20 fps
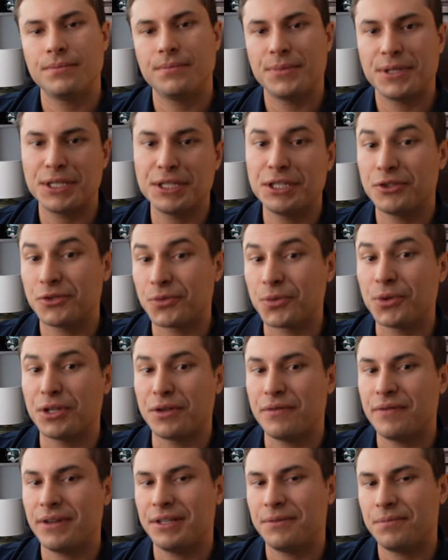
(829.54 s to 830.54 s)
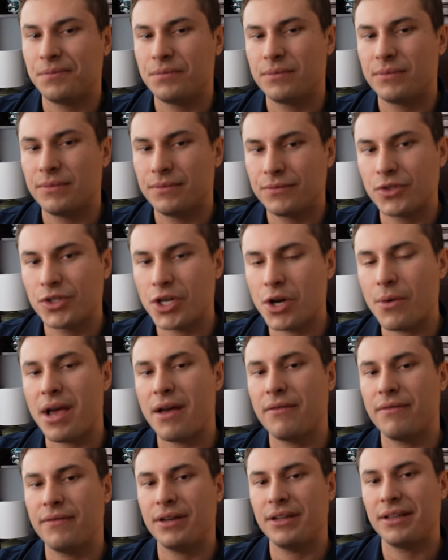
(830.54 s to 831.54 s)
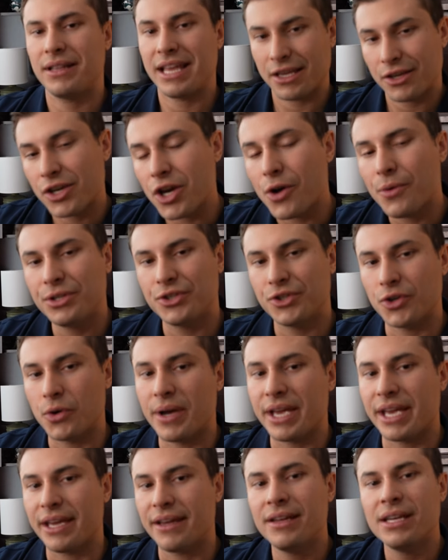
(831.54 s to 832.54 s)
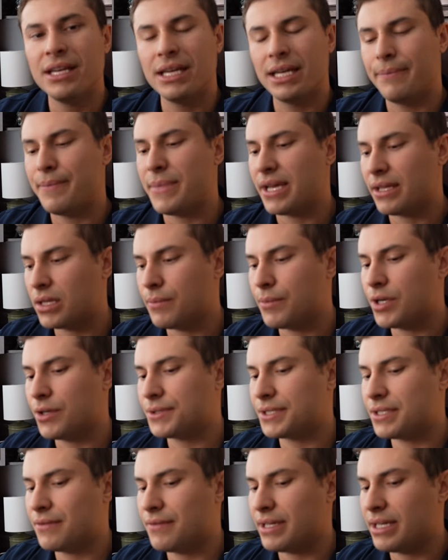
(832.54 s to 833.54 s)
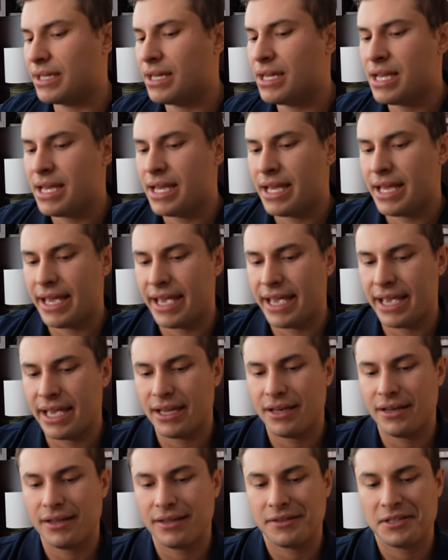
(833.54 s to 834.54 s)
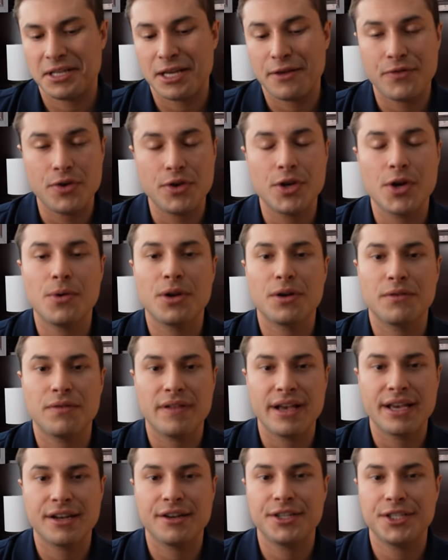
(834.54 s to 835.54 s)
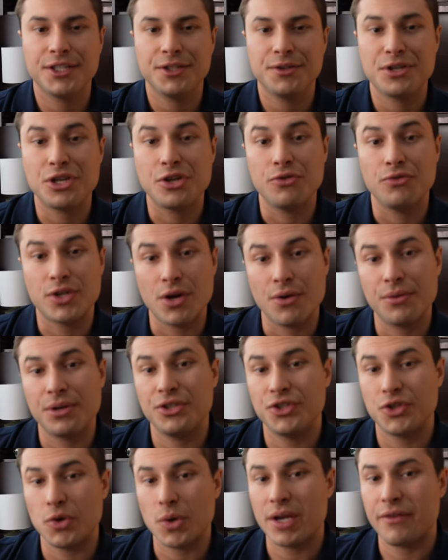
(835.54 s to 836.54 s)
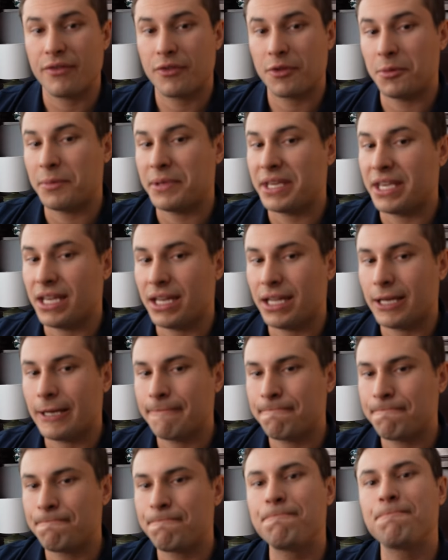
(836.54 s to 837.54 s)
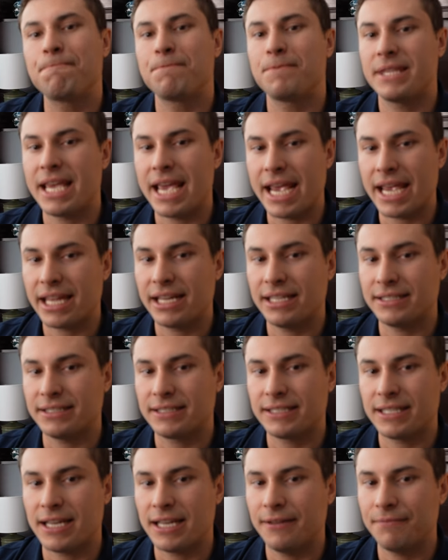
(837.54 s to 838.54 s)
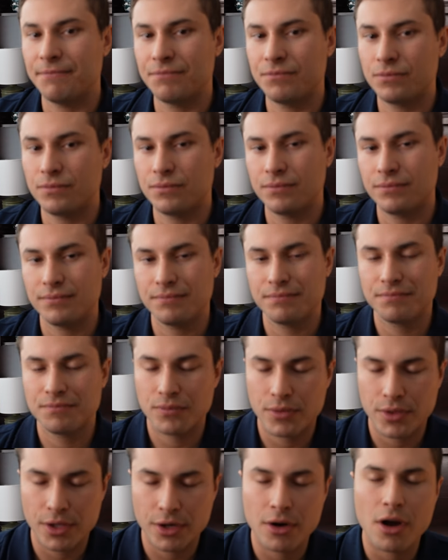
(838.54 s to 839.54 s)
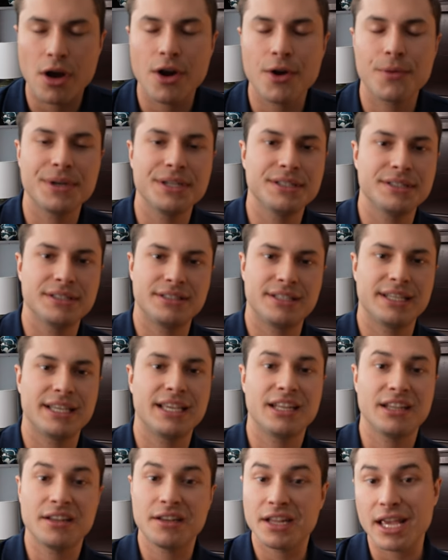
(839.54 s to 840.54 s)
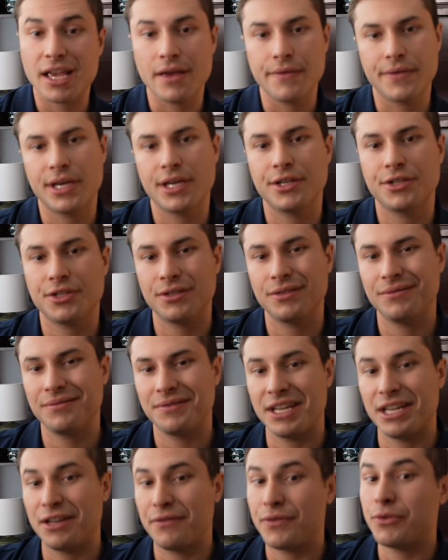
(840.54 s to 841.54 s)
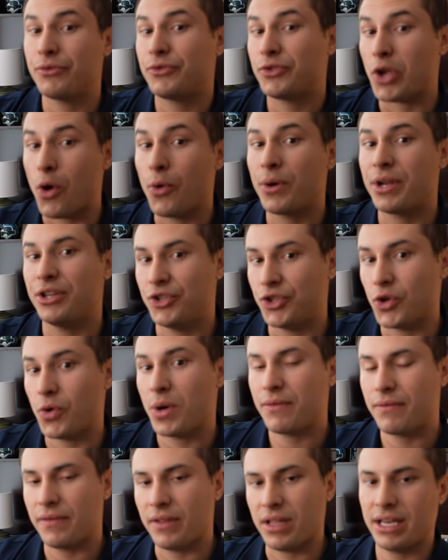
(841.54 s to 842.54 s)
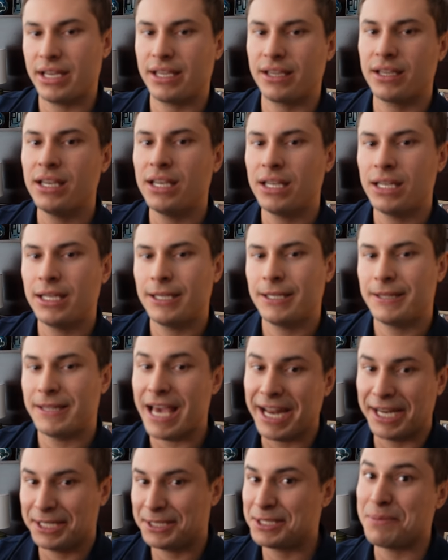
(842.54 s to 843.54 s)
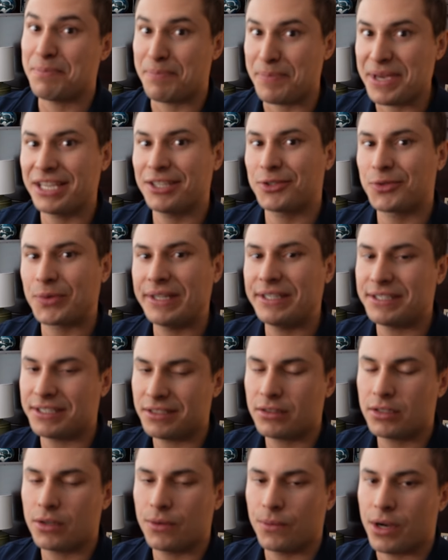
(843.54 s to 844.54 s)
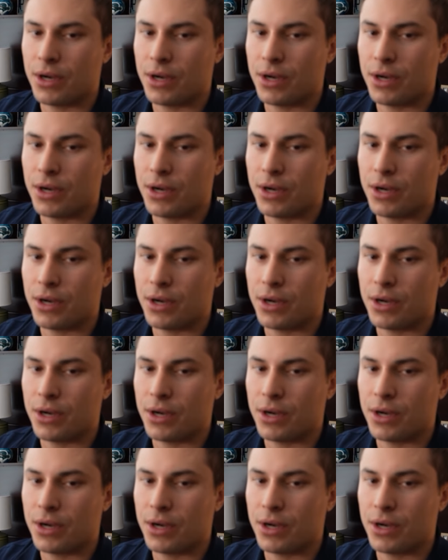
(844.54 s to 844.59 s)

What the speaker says: but it is really fun. Go have fun, like go enjoy it, make the most of it. And if you go on a flight or two and you don't enjoy it from the beginning, take it as a sign. There are reasons to get into aviation, and if you don't enjoy flying, that is the biggest reason to